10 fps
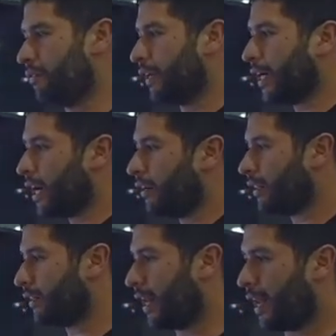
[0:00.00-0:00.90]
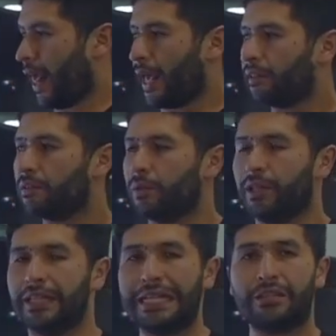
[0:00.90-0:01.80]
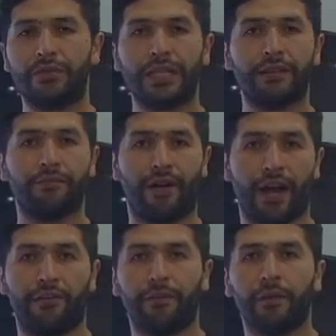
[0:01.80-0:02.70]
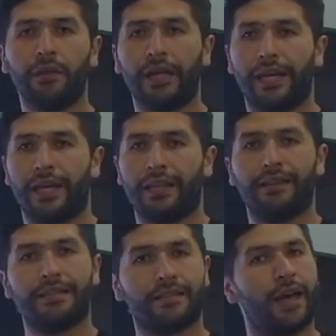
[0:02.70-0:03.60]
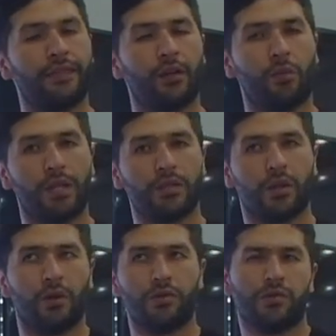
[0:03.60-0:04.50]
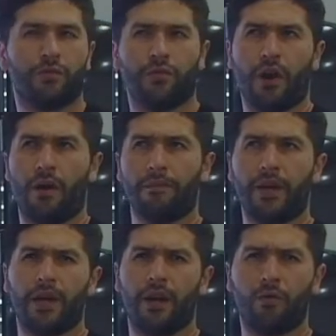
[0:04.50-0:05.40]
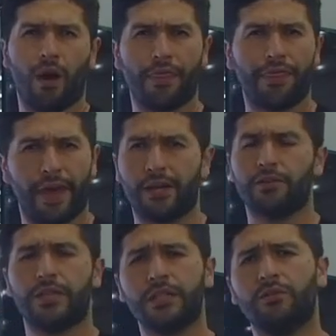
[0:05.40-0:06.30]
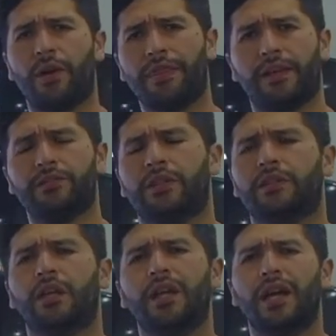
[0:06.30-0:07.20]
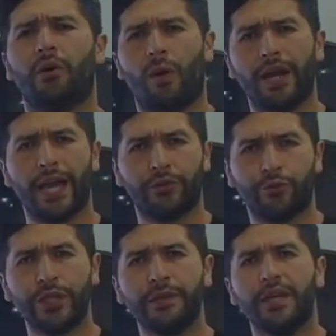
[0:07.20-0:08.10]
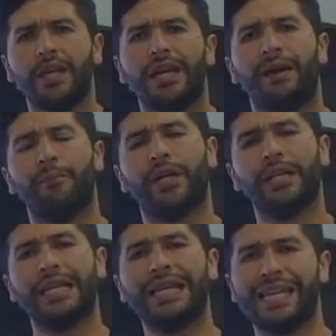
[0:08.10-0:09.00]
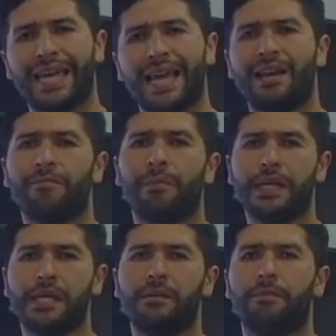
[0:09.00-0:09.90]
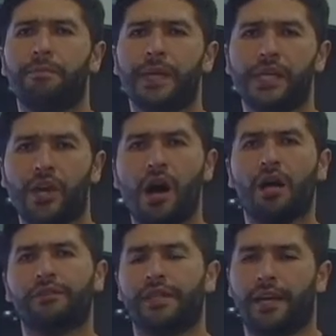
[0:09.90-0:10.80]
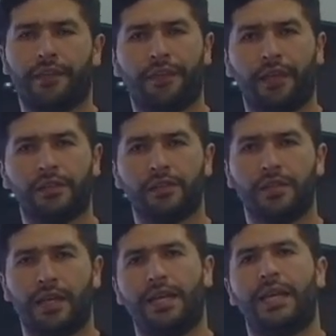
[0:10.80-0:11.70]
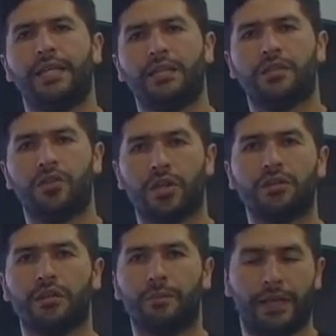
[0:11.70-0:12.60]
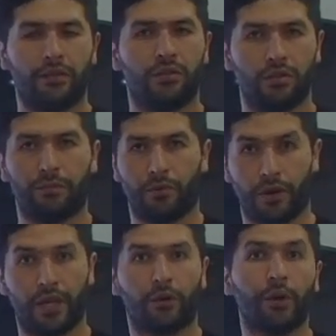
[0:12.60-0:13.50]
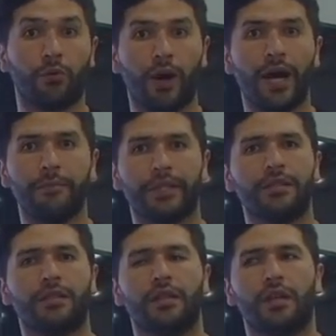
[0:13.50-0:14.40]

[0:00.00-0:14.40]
regarding the length, well, it's really variable. The standard ones goes from 1,000, 1,100, but it can be beyond that thing. So it just depends on your prior requirements.